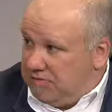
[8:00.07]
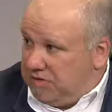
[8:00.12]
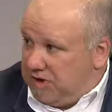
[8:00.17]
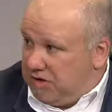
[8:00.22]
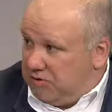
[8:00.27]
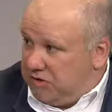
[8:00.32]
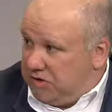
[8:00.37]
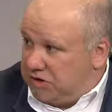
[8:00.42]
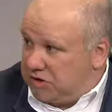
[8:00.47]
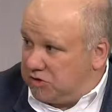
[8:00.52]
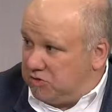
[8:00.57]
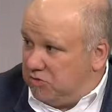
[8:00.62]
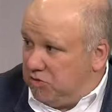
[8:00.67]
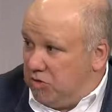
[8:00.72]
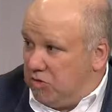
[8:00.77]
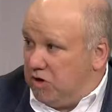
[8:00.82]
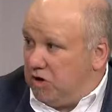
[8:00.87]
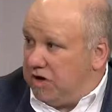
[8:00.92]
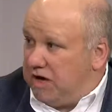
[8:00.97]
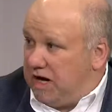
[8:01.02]
but we
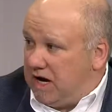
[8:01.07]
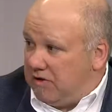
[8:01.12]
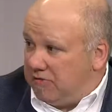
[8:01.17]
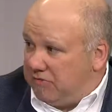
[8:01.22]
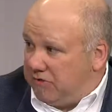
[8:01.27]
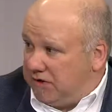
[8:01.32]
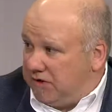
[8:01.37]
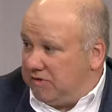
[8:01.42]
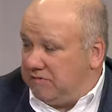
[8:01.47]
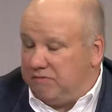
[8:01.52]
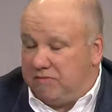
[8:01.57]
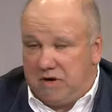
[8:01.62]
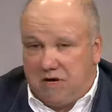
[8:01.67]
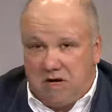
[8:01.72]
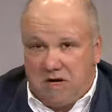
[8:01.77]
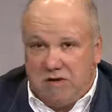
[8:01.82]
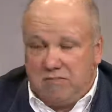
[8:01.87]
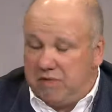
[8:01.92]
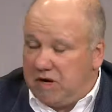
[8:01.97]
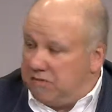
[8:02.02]
were looking out for the
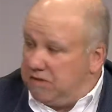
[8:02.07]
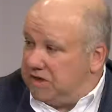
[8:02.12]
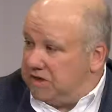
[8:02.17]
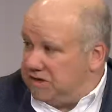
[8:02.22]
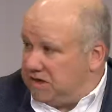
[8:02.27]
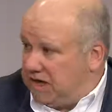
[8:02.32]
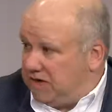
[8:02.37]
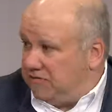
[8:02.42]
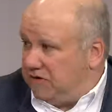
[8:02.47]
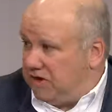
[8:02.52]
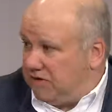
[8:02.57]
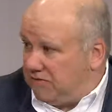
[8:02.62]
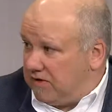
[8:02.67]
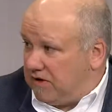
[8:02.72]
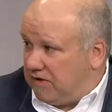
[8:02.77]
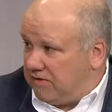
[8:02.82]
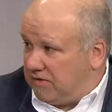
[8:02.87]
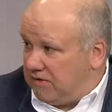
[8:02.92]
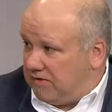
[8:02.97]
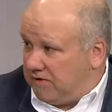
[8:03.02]
public safety of
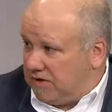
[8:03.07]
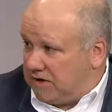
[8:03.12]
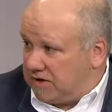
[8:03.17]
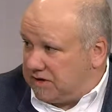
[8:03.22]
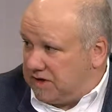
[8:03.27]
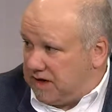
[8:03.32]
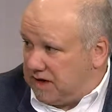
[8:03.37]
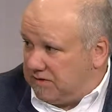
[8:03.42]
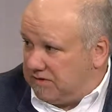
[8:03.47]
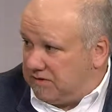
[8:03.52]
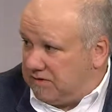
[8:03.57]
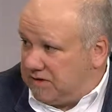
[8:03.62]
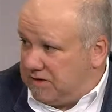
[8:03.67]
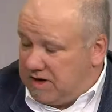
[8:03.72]
our town.